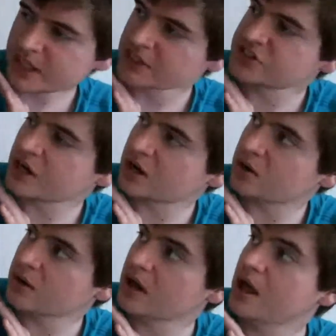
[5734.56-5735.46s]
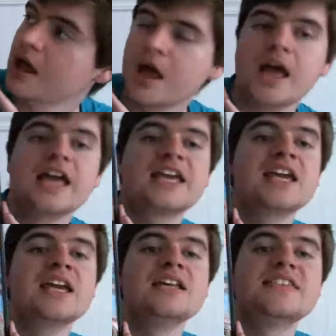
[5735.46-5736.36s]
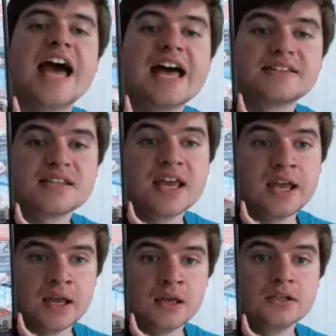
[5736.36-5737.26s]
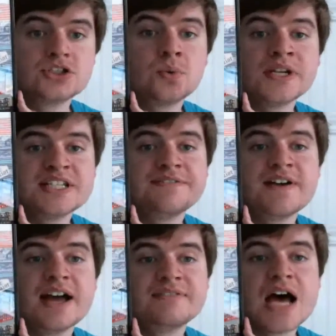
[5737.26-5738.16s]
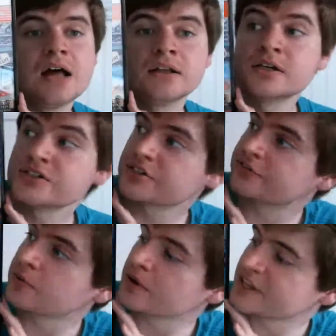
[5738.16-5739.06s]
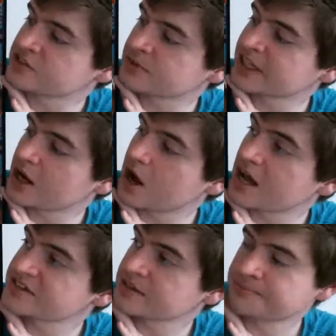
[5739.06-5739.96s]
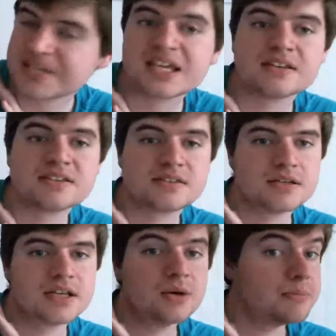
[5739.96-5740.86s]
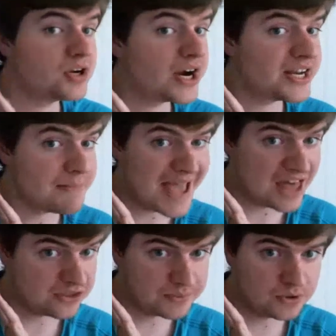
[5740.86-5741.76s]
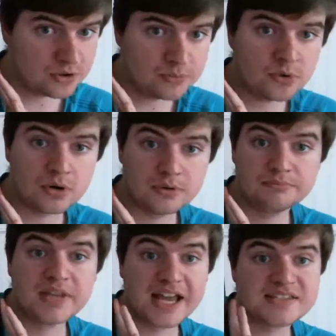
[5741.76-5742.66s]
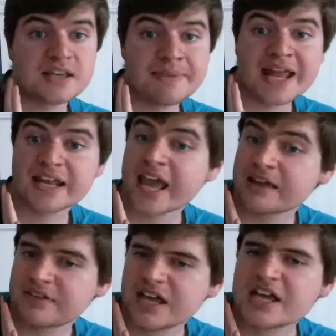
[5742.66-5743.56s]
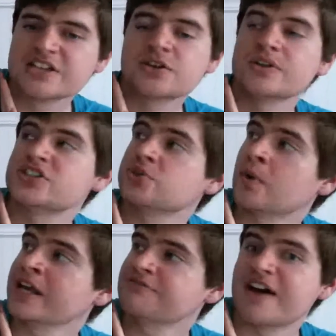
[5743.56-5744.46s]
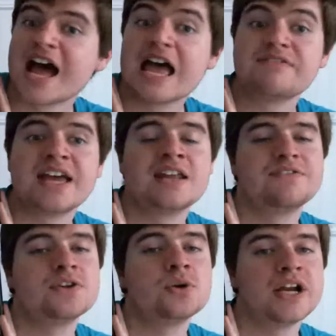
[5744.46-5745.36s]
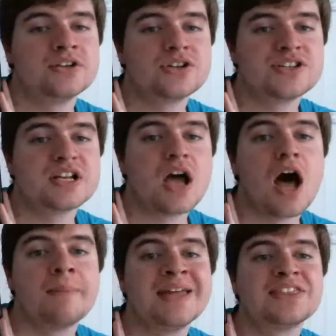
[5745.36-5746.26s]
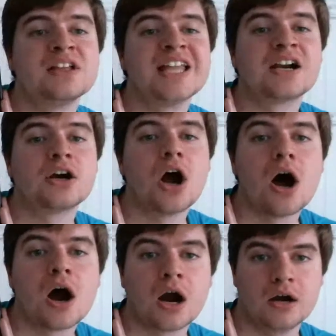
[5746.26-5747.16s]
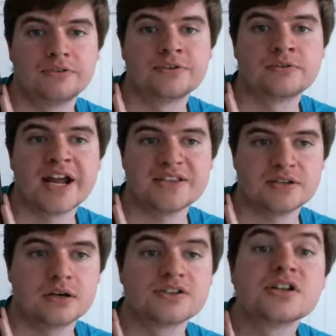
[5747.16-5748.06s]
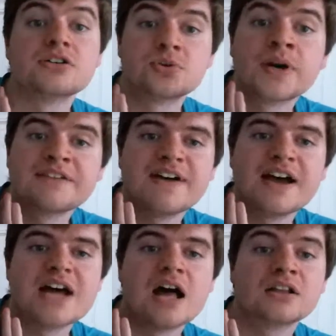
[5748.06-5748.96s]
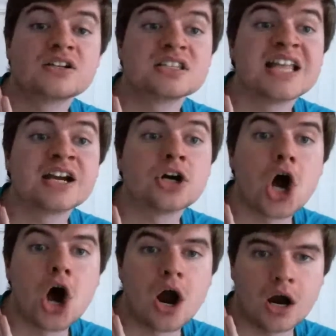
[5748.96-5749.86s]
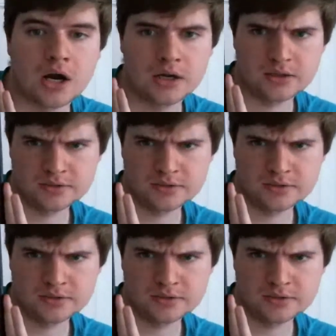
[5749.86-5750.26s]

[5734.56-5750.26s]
So he is asking $25 for this really awesome piece. It would be great in the bathroom or, like I said, man cave. So it's 25 And if you are interested, comment the letter R for Razor. So $25, letter R.